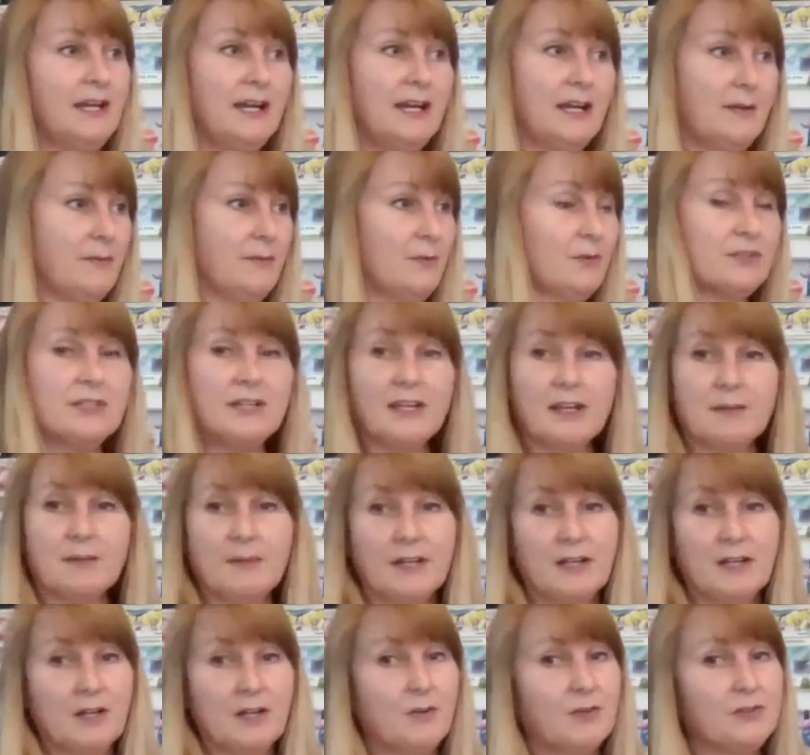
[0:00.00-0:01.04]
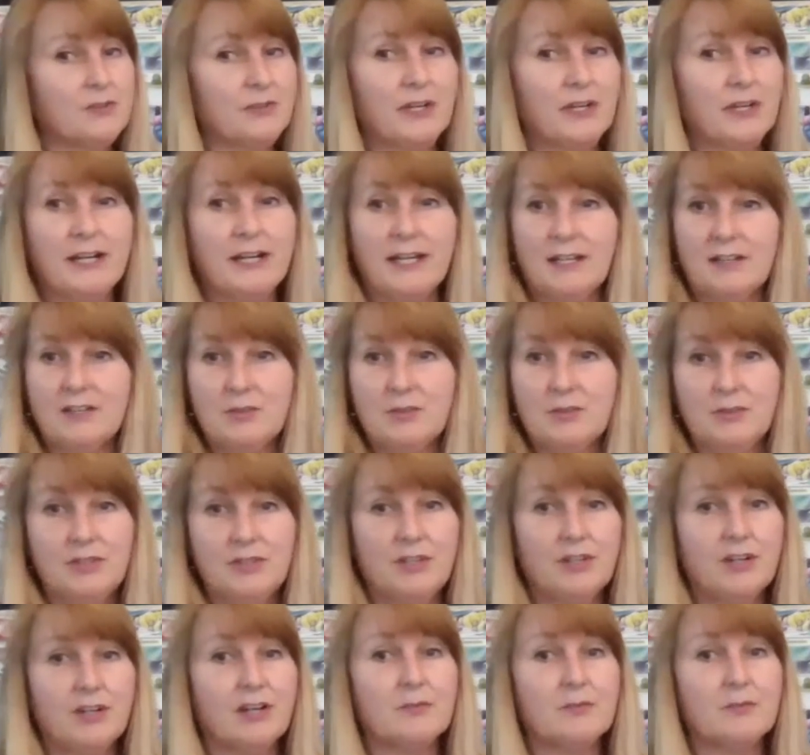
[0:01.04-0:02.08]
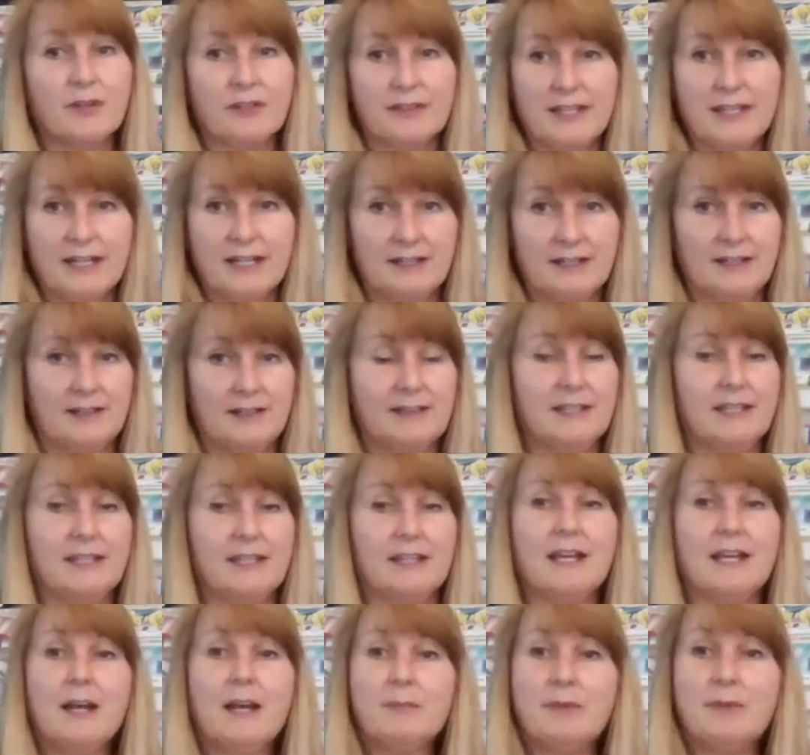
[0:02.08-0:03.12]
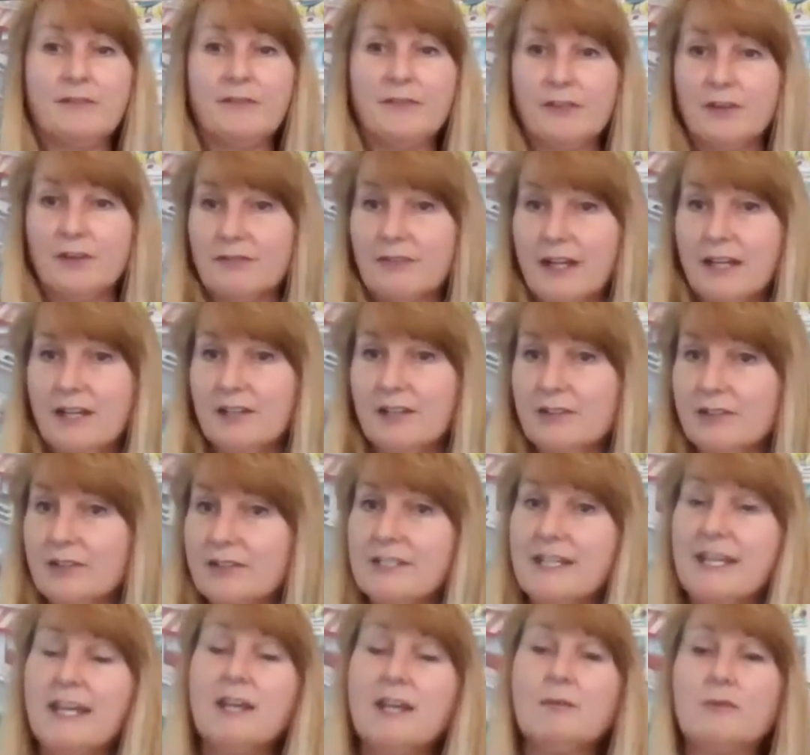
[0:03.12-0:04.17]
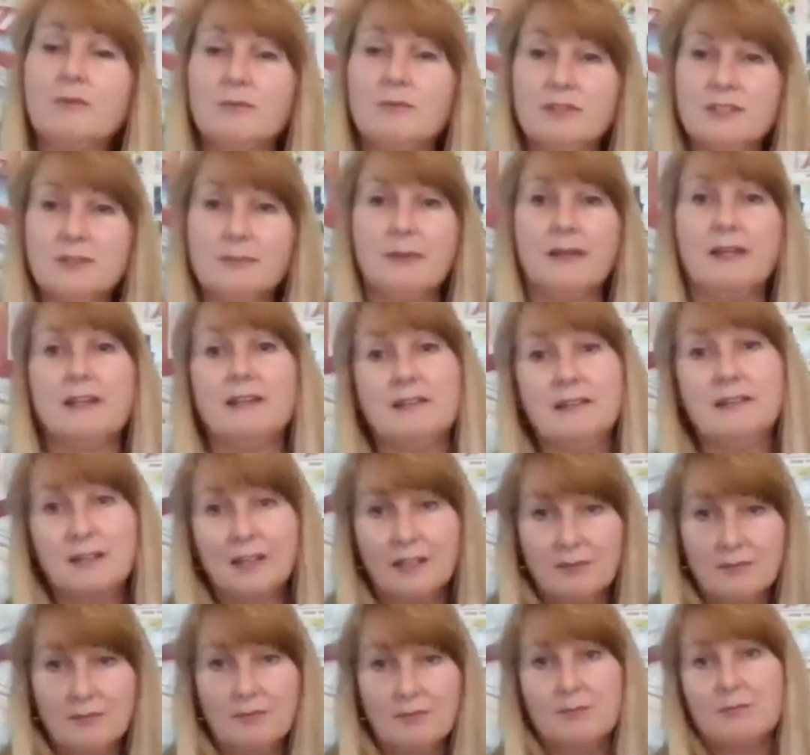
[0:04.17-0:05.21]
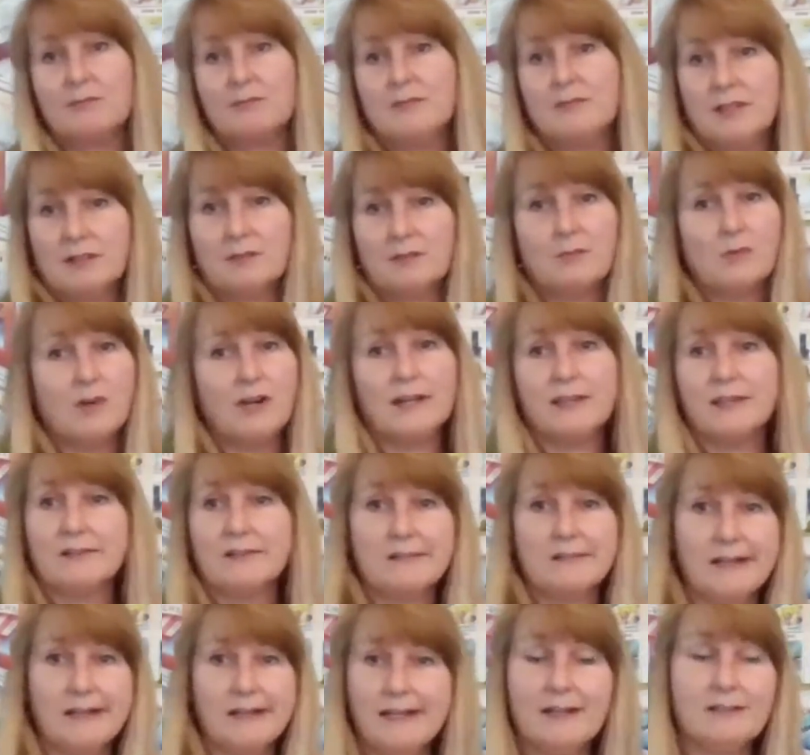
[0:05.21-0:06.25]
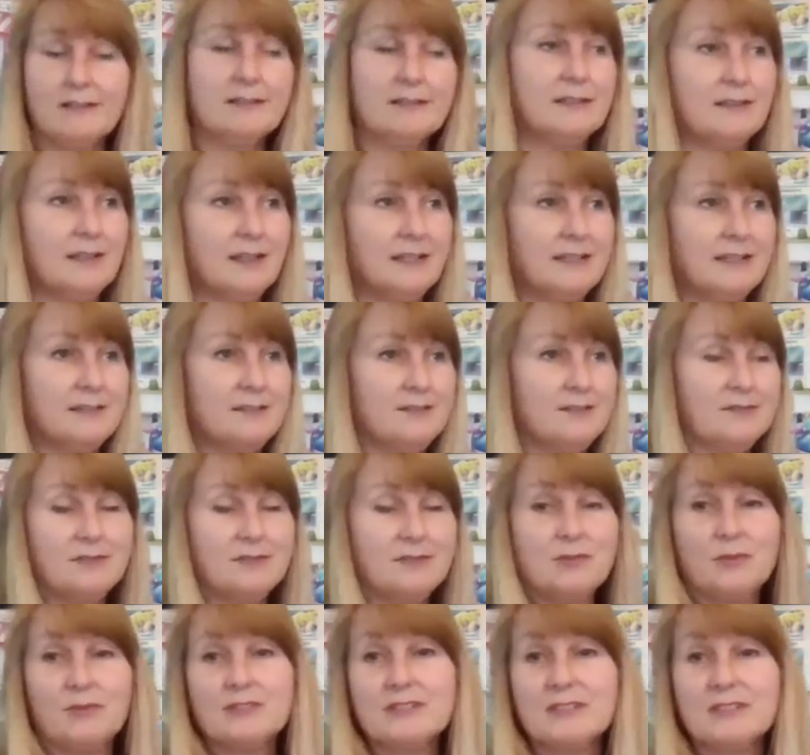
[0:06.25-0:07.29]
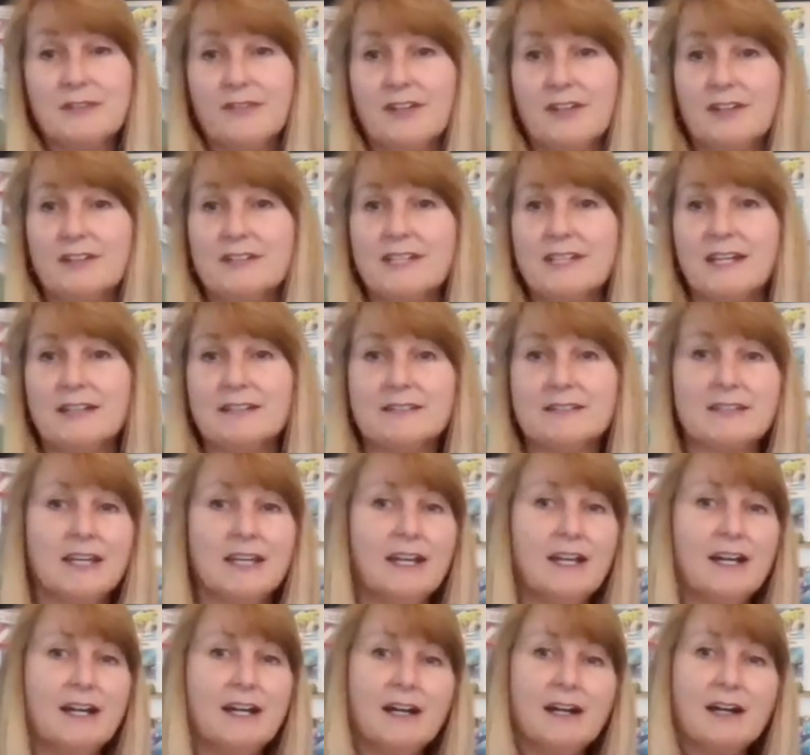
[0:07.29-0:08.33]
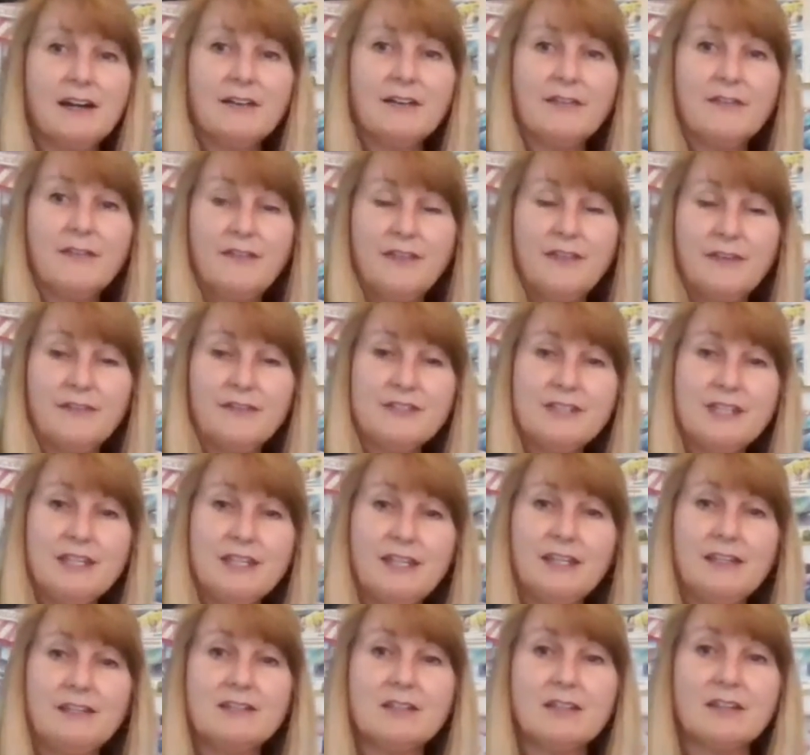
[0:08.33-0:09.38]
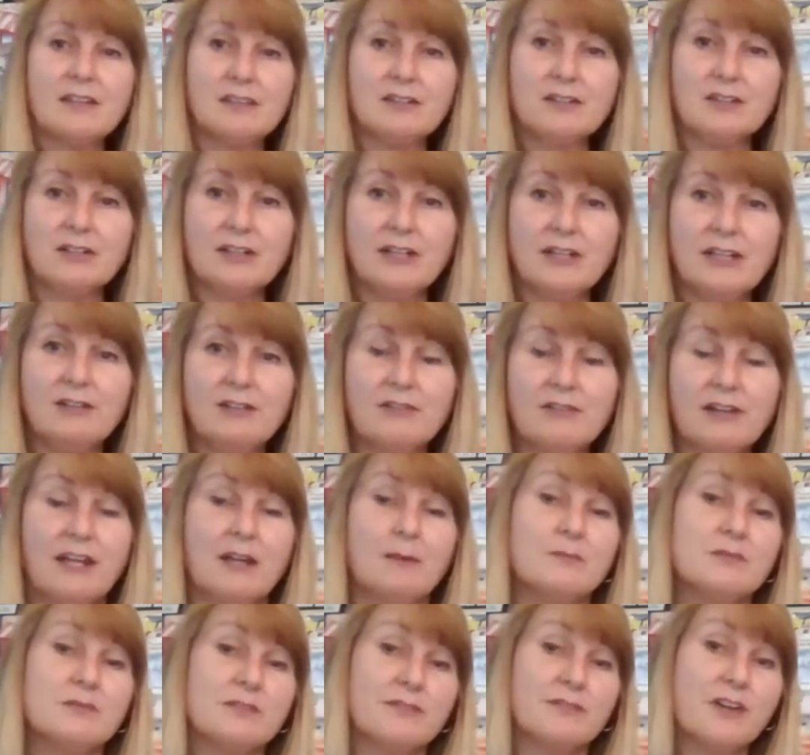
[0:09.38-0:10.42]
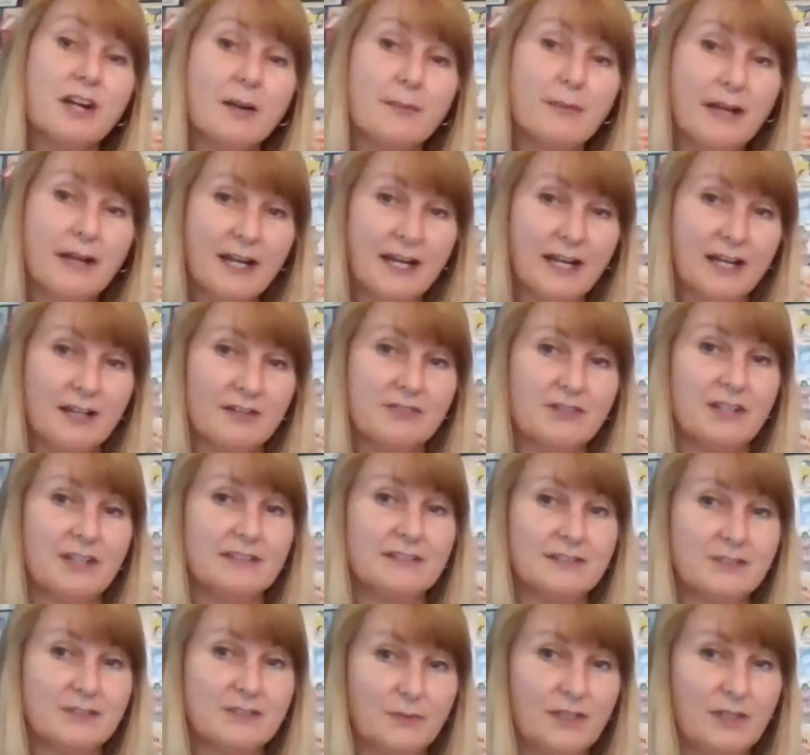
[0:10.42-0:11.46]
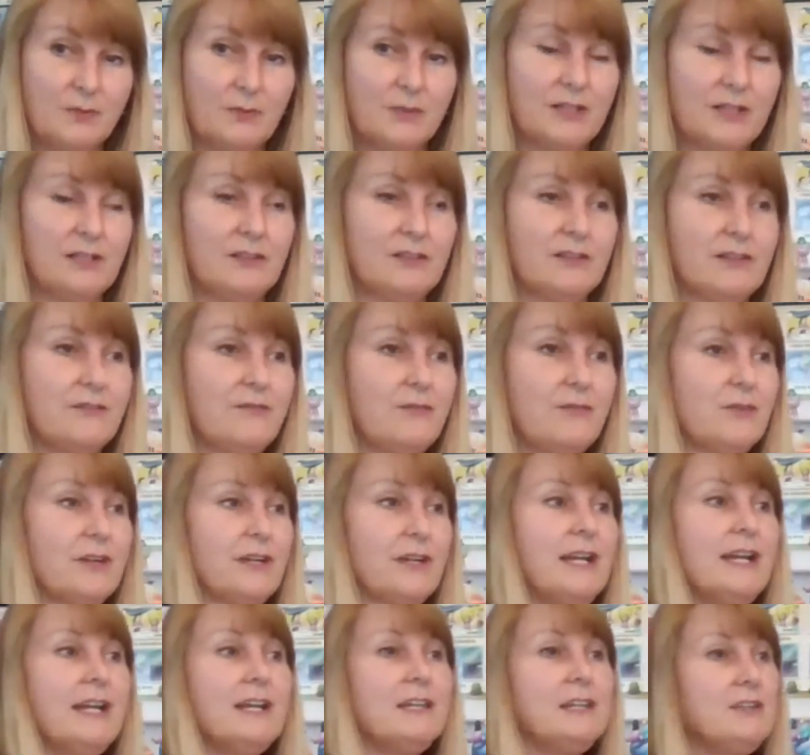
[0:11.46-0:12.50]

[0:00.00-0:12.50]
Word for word: um, we're talking about going to a hike, doing yard work, that kind of thing. But for a regular day when we spend, it, you know, walking around and, and doing stuff at our desk, uh, 15 to 30 grams of carbohydrates is what you want to look for.